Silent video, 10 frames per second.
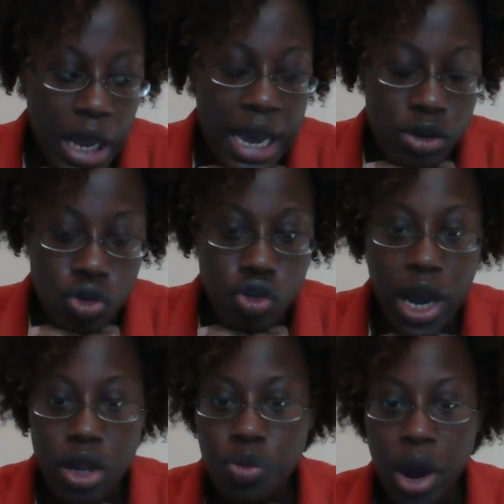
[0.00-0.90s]
as you
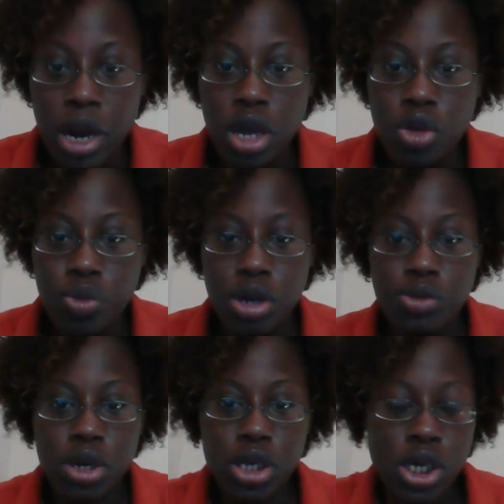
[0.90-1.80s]
try this product, you pretty
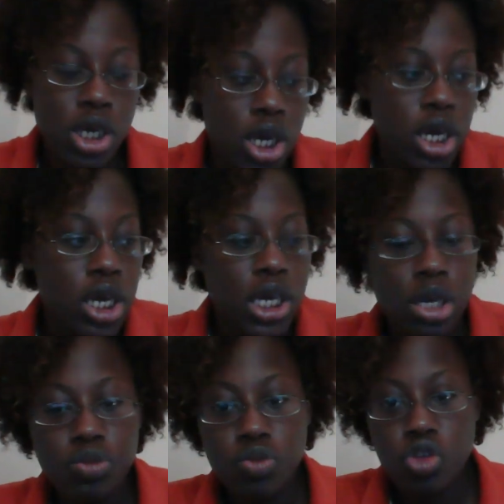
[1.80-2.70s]
much
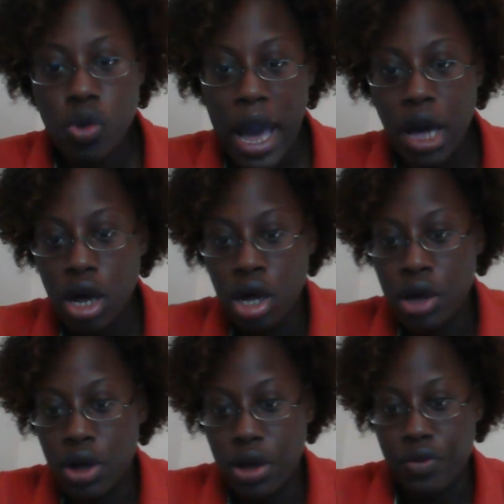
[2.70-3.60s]
keep track
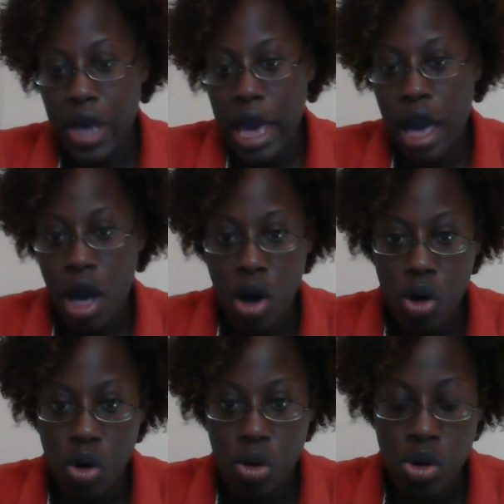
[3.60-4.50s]
of
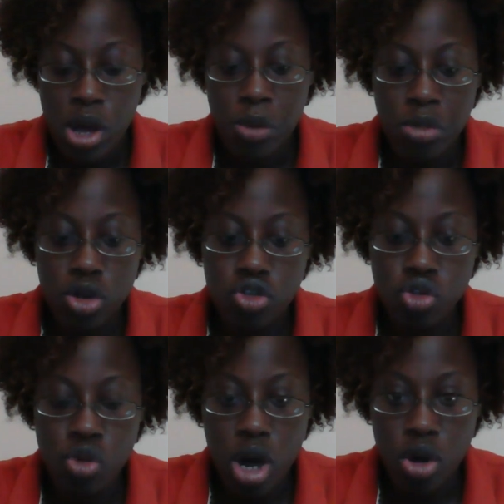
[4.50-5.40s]
how much
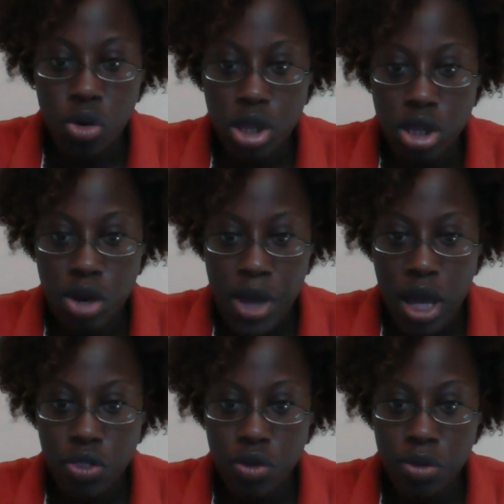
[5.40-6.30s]
you are going to the
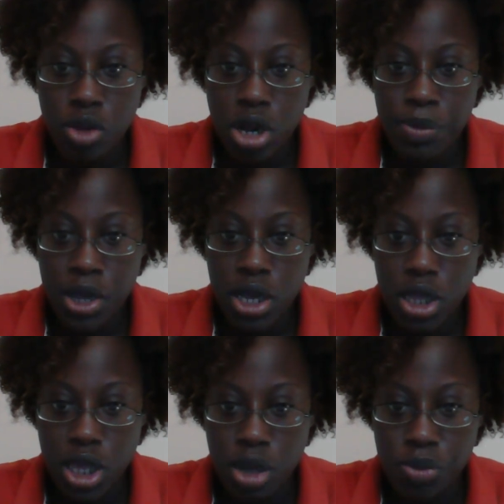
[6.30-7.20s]
bathroom. So that
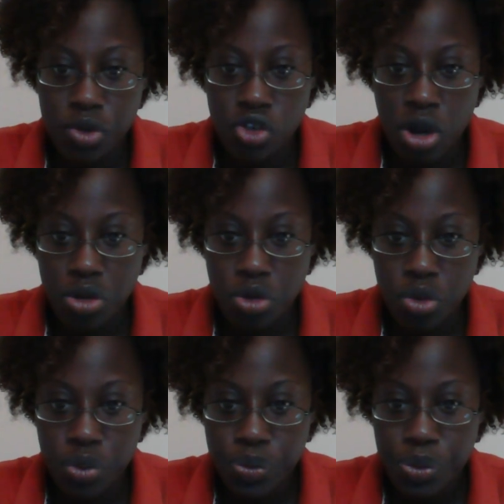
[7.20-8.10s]
means keep a
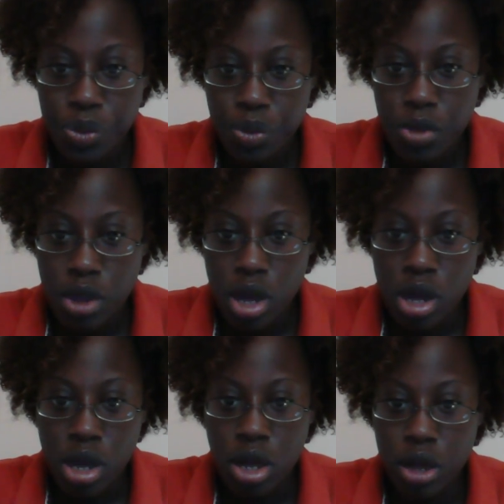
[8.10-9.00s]
journal
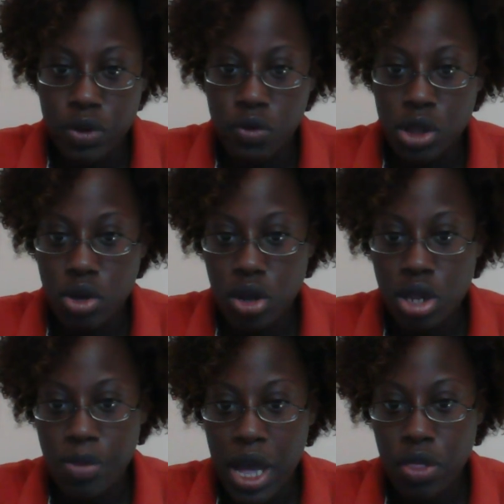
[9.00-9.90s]
when you go
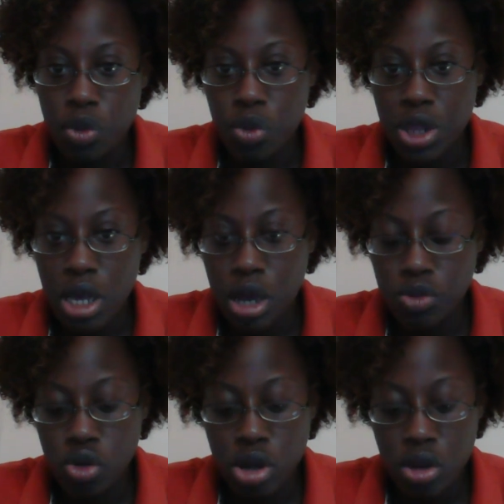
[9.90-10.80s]
to the bathroom, what
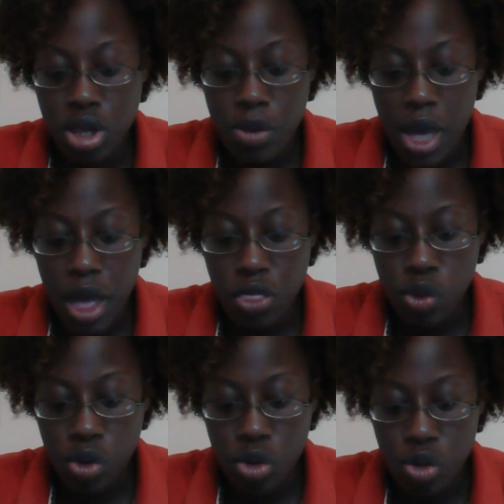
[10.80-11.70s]
time you go to the
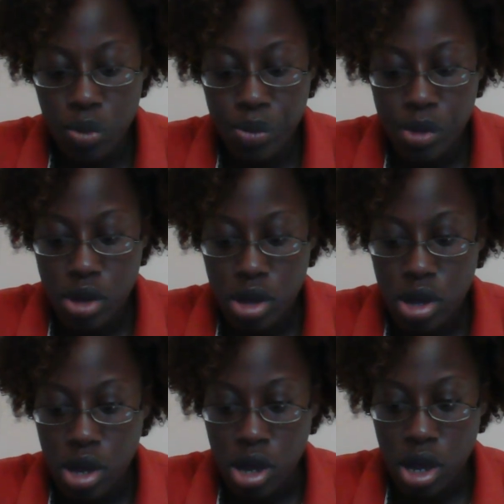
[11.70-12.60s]
bathroom,
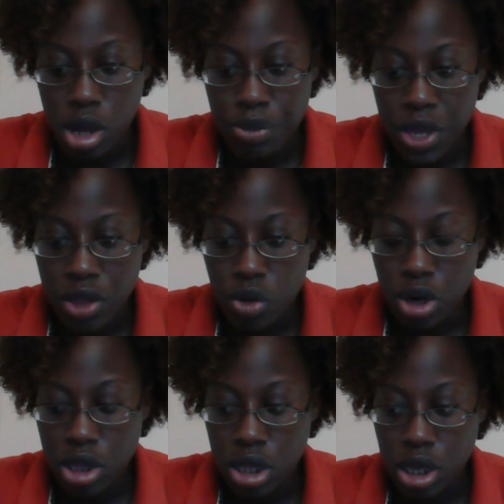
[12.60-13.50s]
that
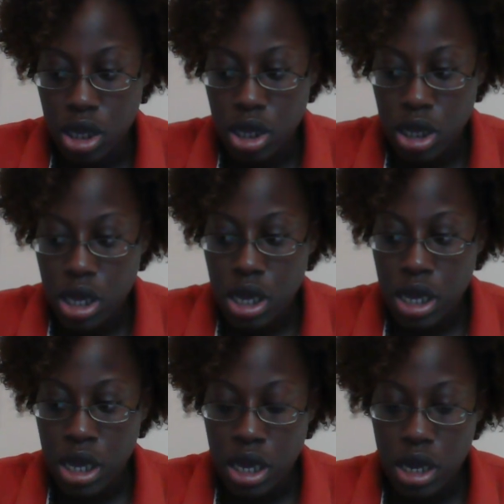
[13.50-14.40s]
sort of thing.
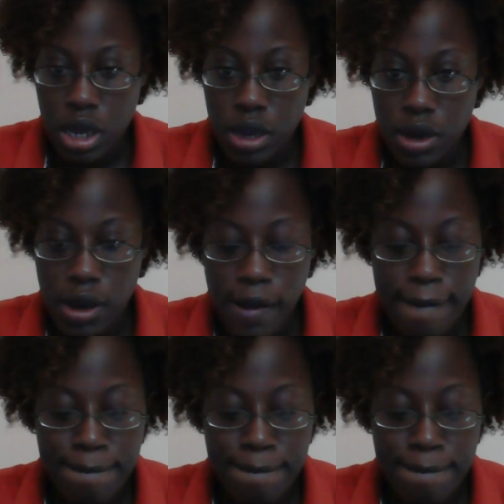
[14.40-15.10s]
And